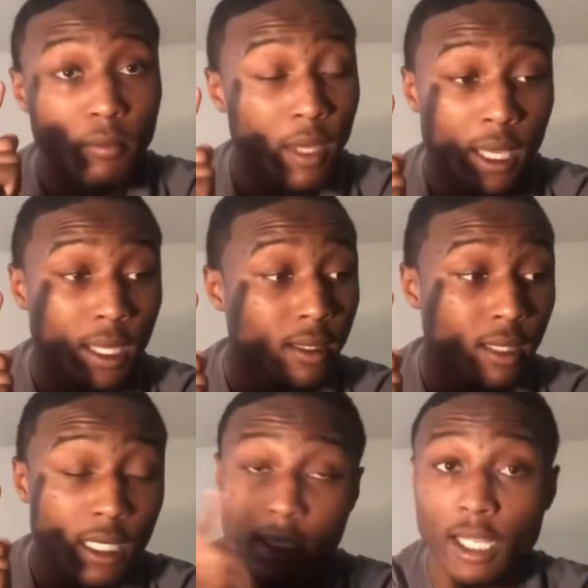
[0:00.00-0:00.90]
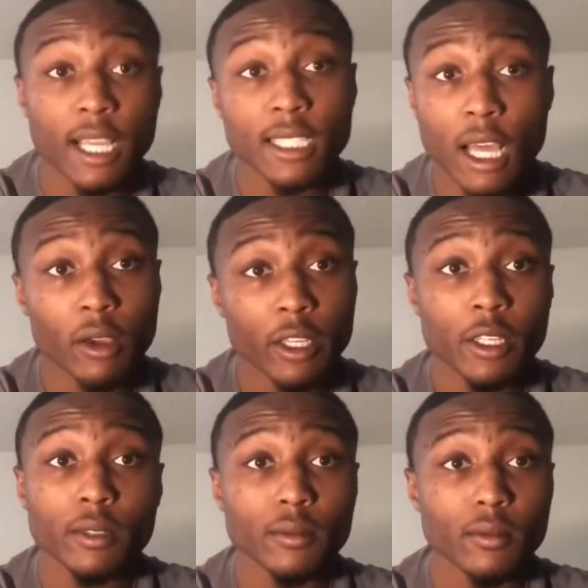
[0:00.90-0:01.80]
man, these niggas out
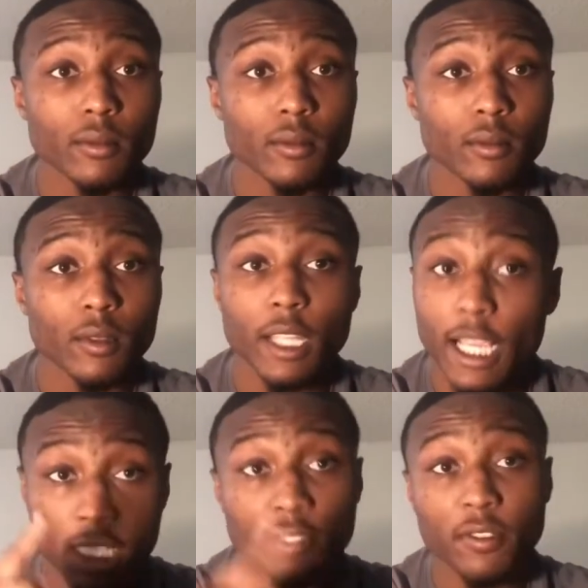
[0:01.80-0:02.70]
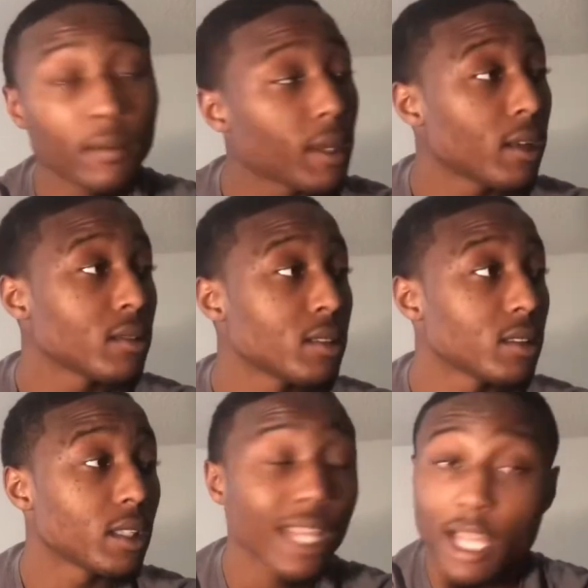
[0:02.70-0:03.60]
here and these females
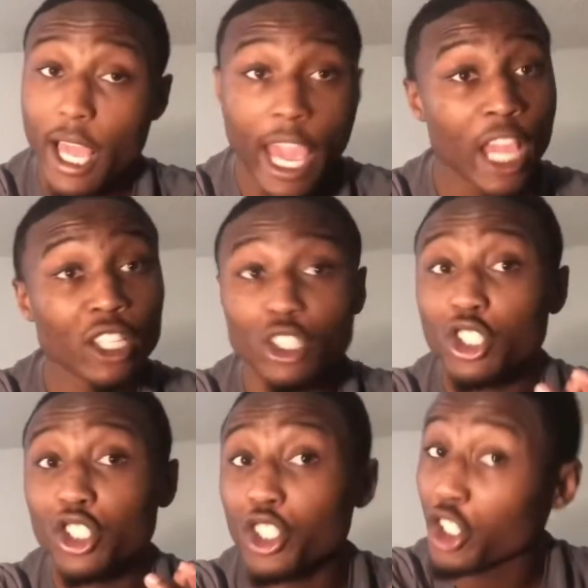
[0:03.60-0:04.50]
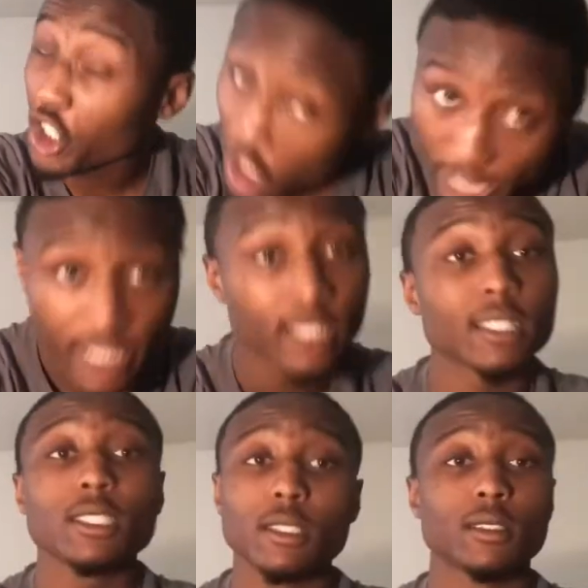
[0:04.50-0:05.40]
ain't shit.